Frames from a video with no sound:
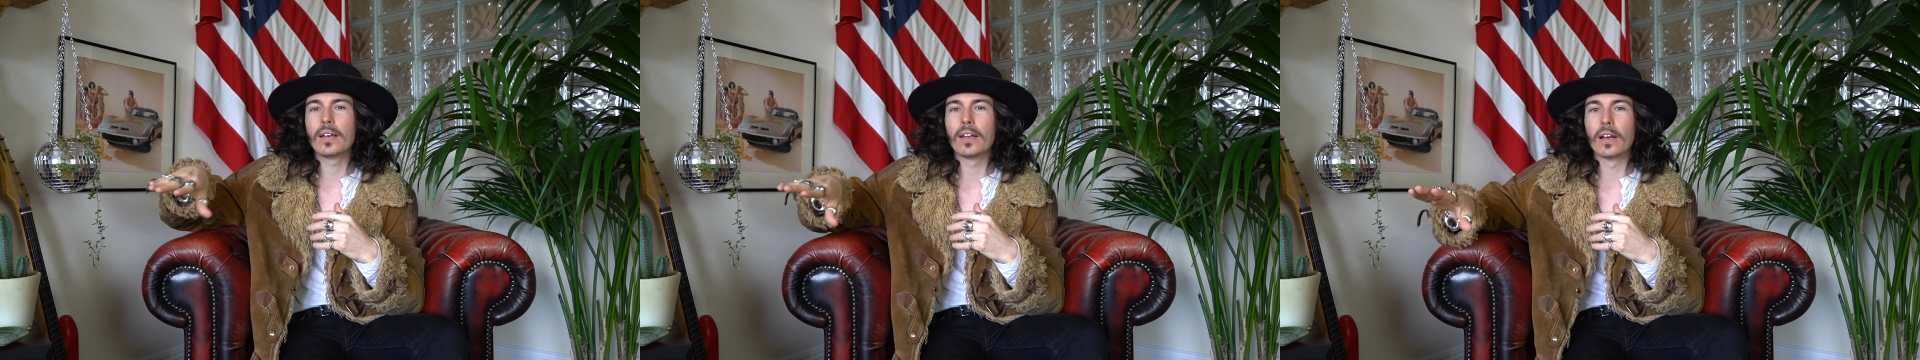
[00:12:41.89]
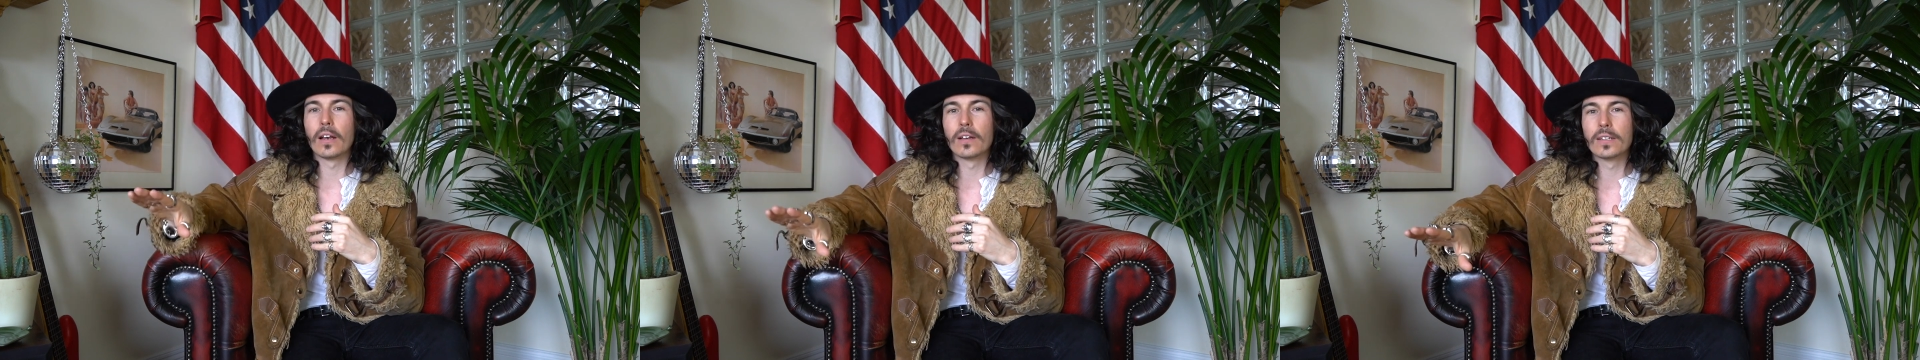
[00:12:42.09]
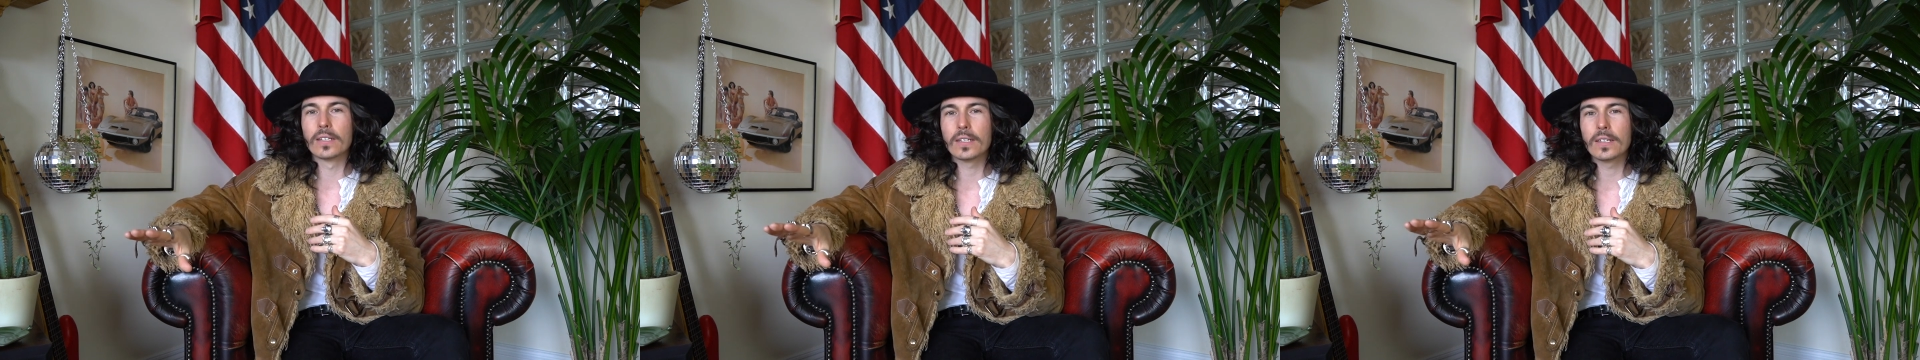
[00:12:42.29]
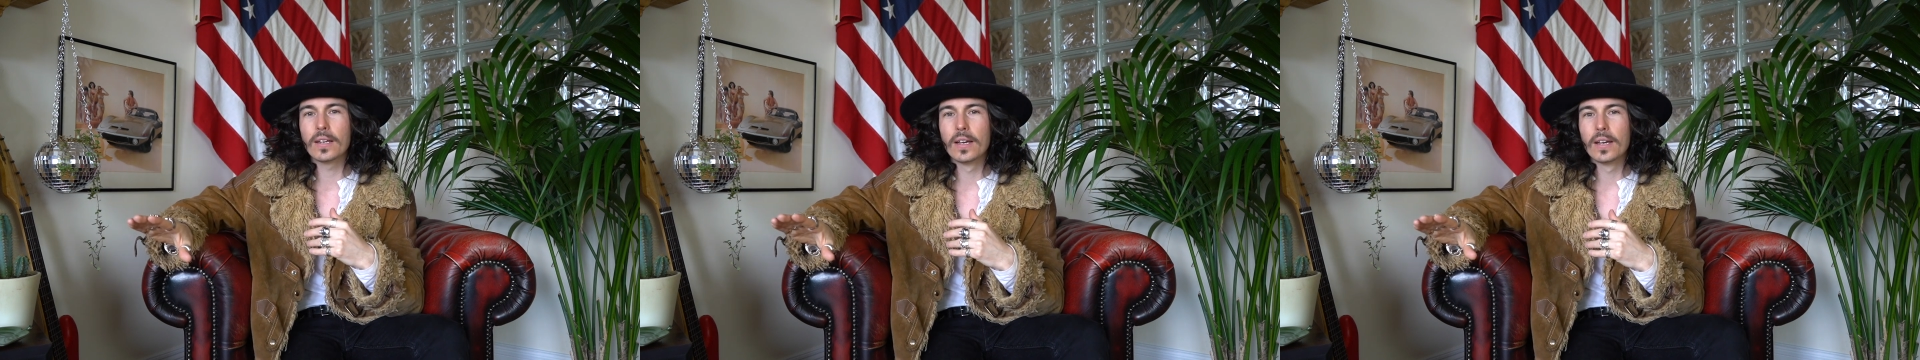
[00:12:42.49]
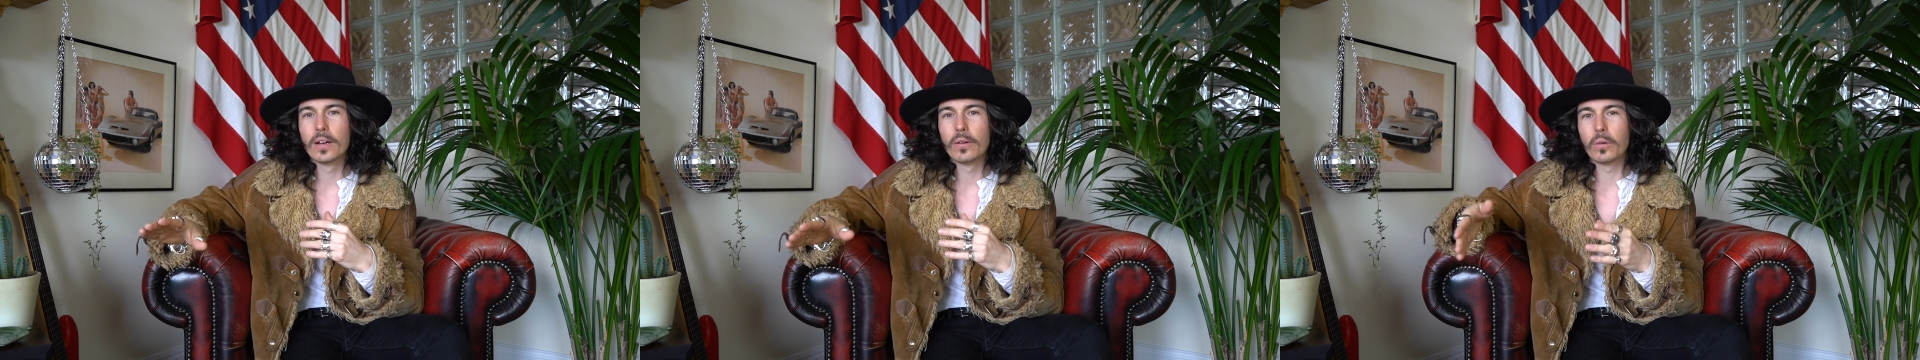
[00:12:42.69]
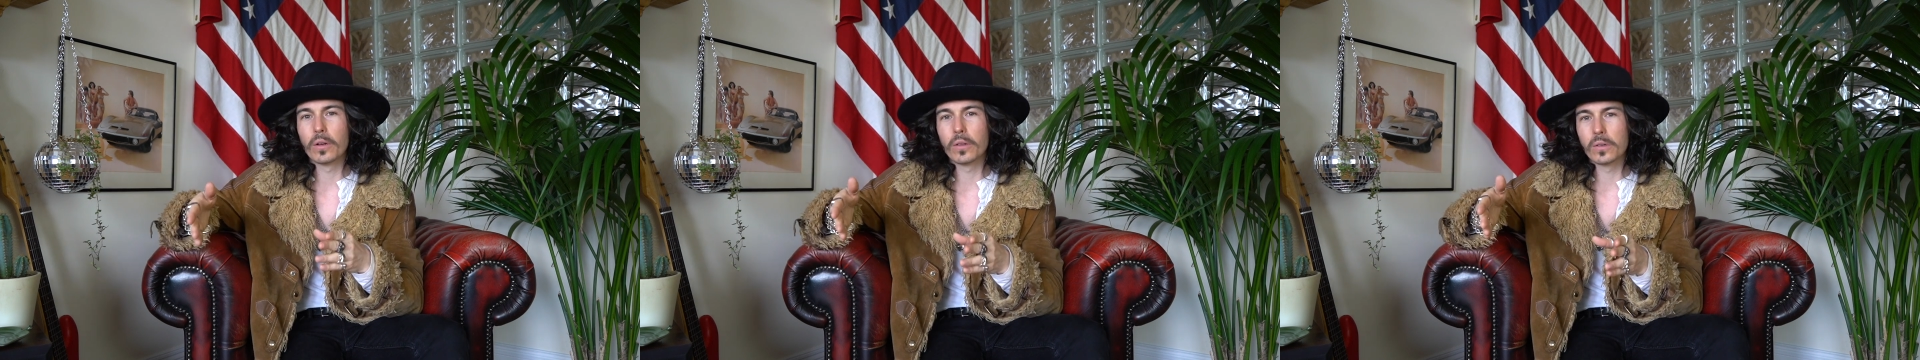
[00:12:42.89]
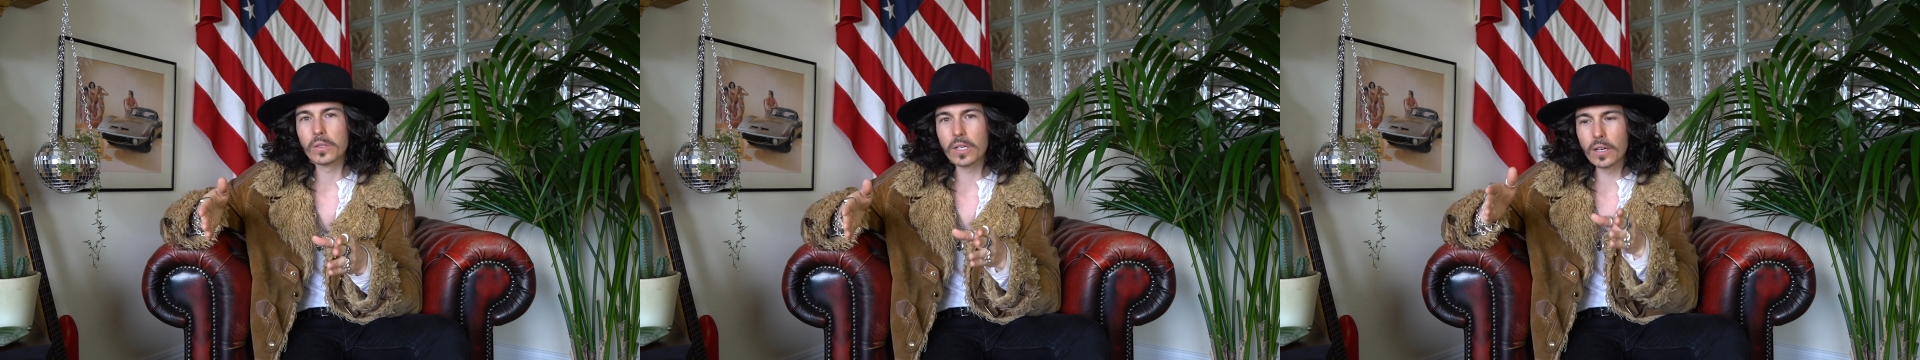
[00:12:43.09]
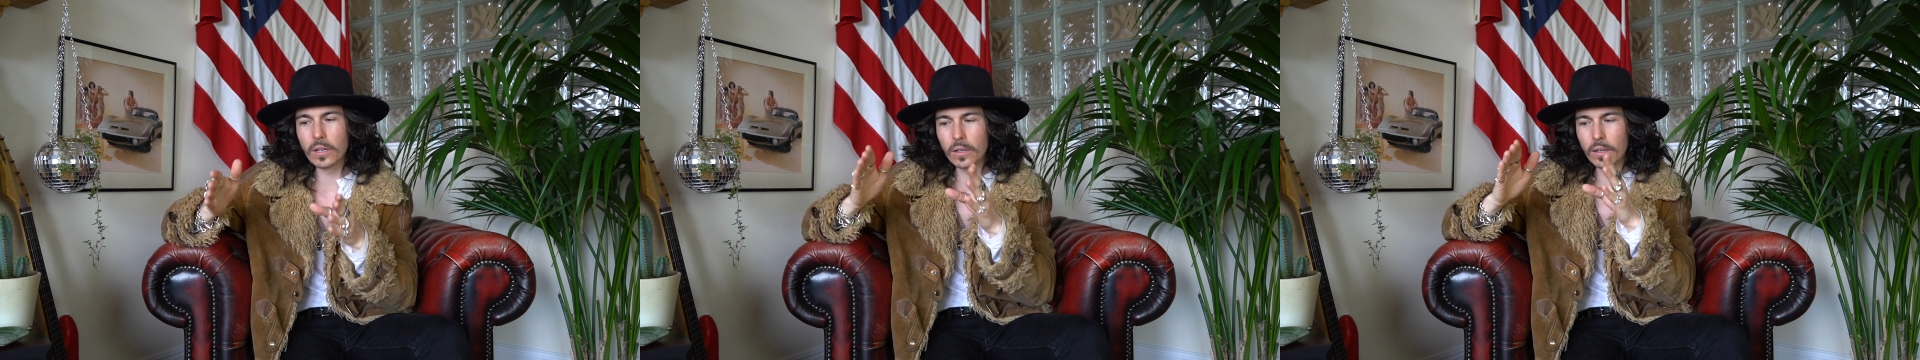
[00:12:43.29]
in London, one of
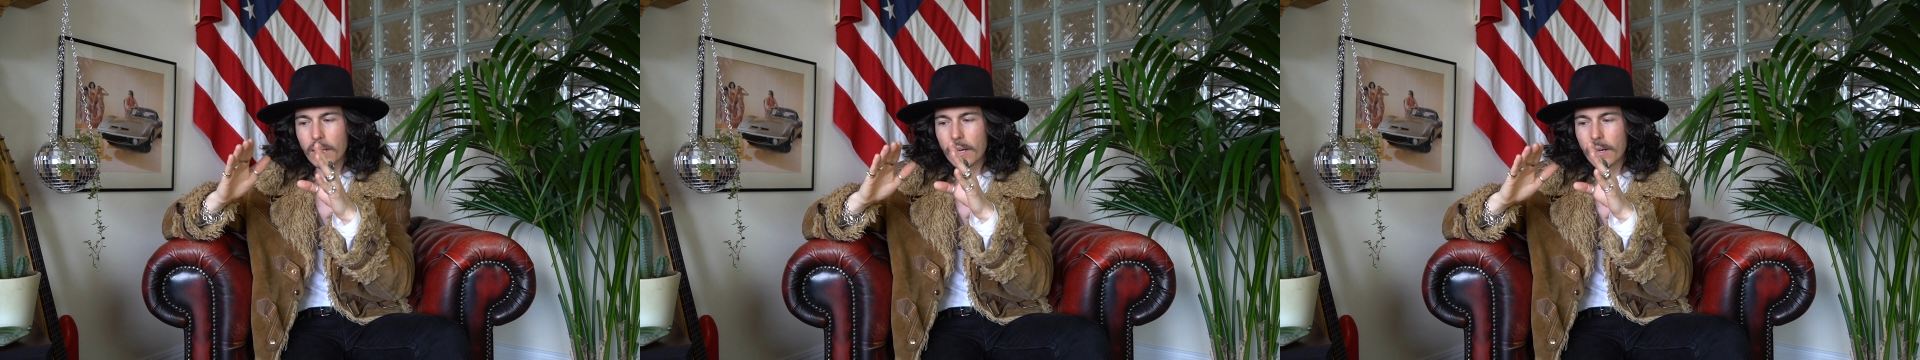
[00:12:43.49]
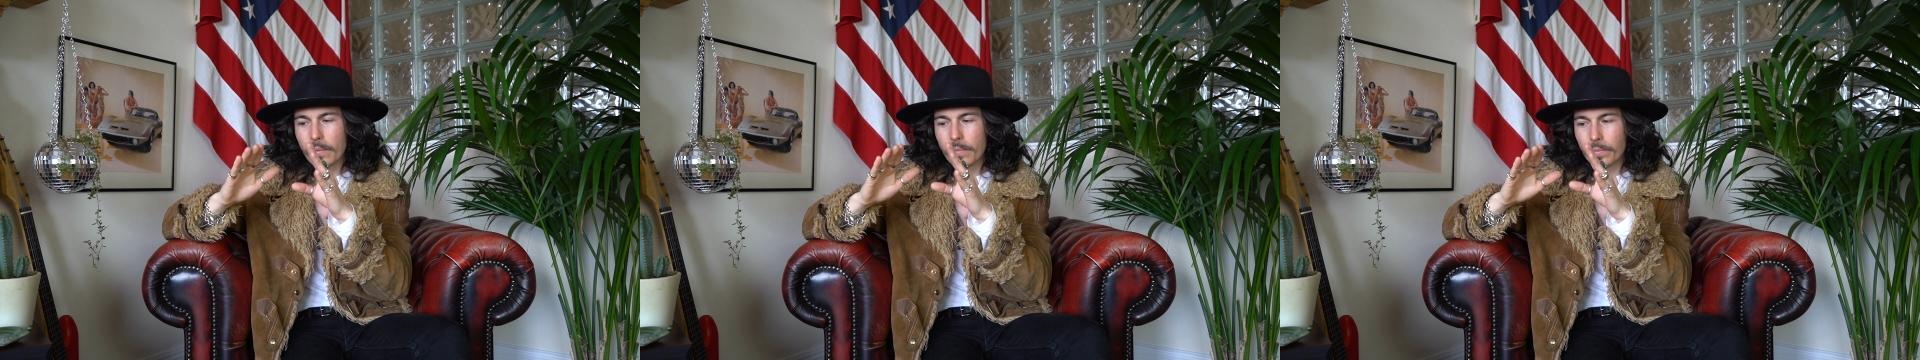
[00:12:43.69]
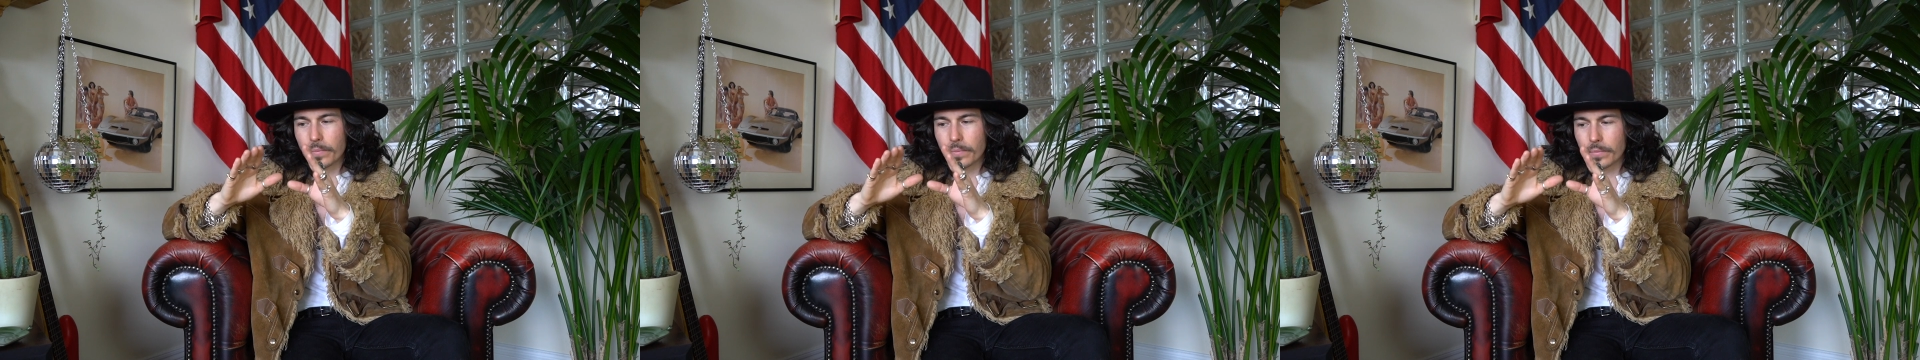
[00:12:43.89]
those little,